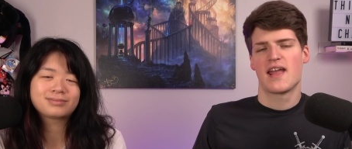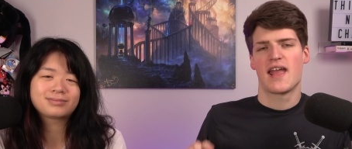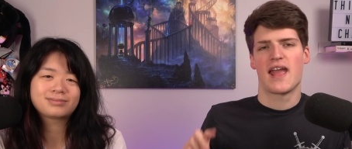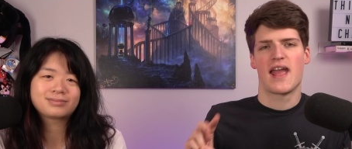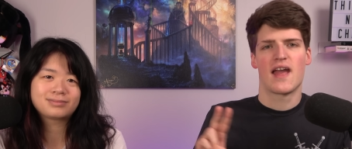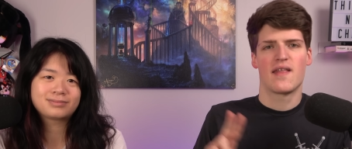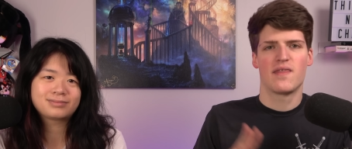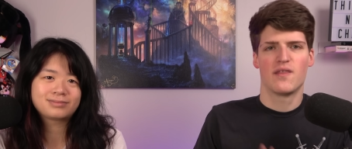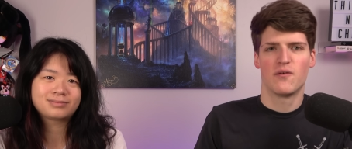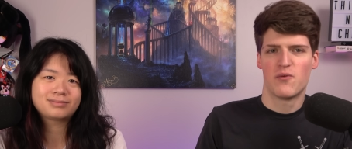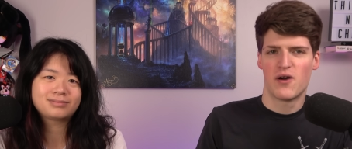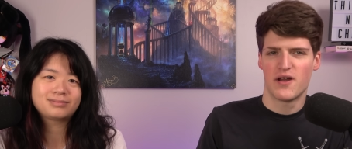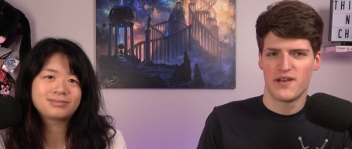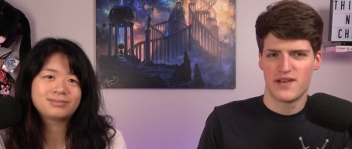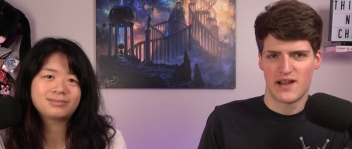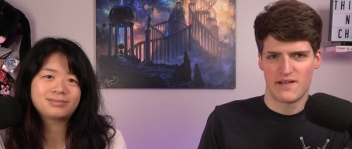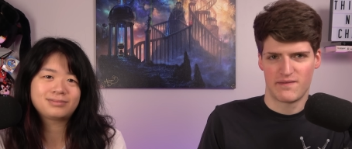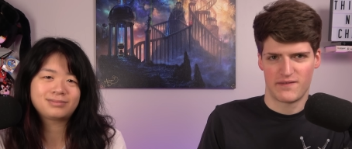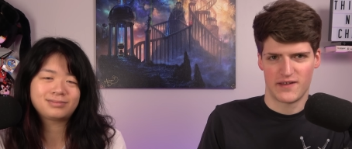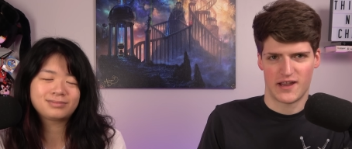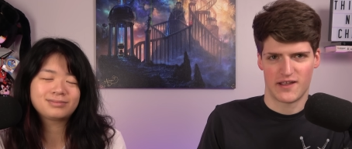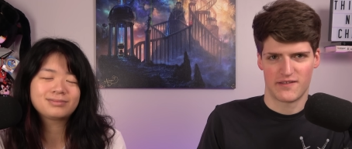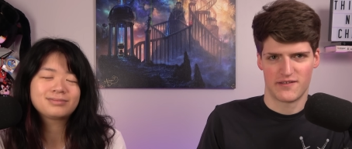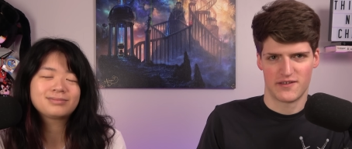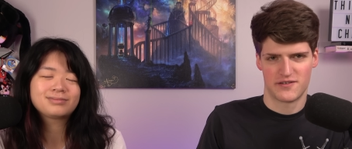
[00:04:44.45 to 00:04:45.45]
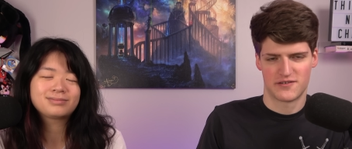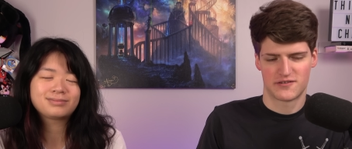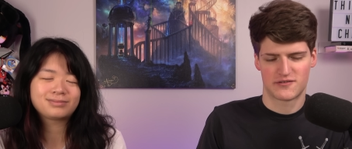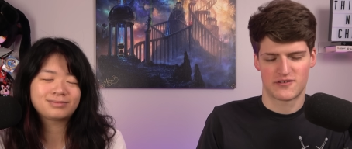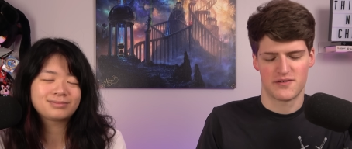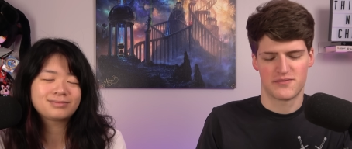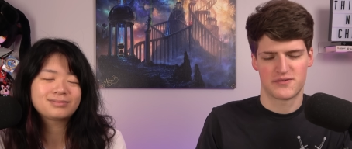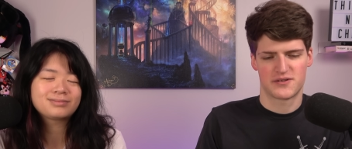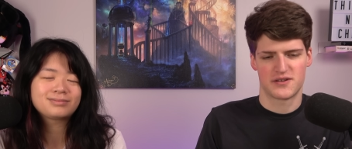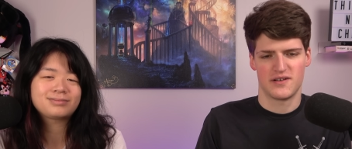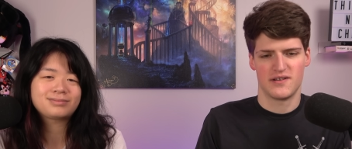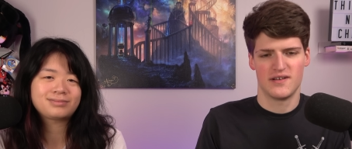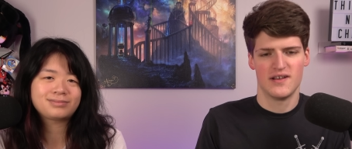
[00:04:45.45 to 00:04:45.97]
Speaker 1: and the Whatnot link in the
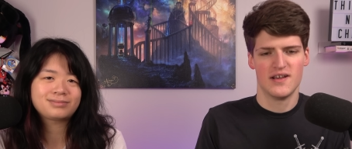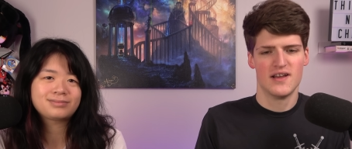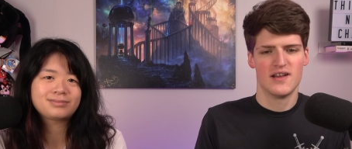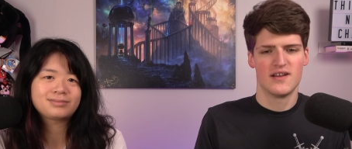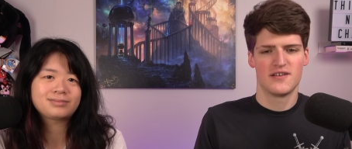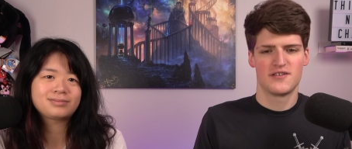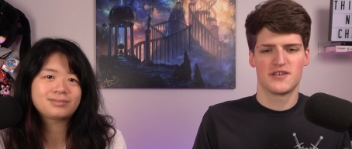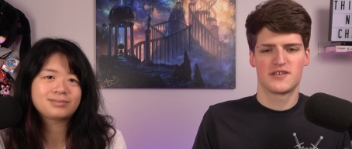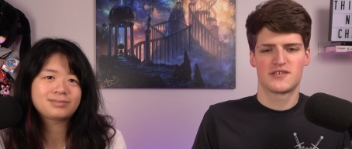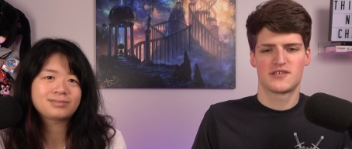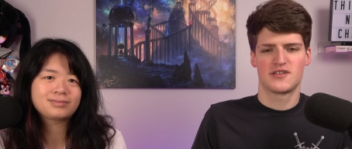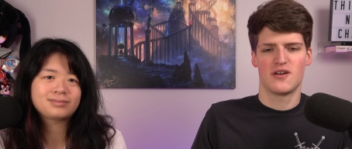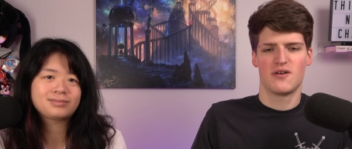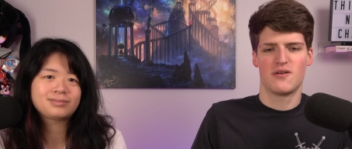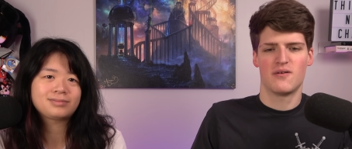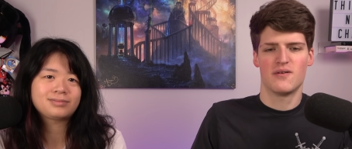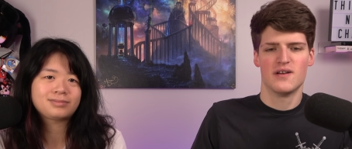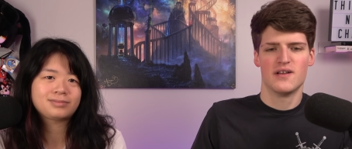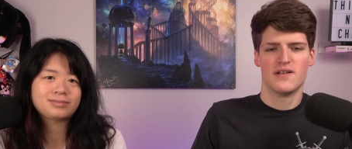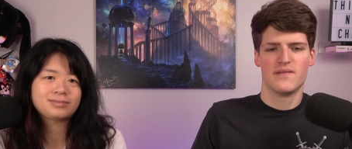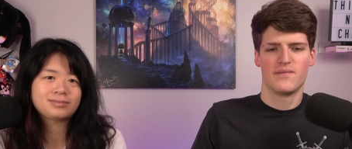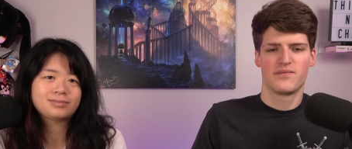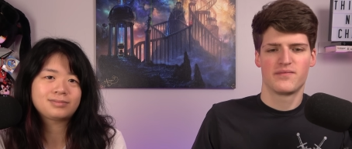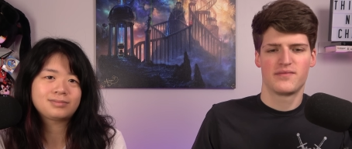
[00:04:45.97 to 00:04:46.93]
description, just so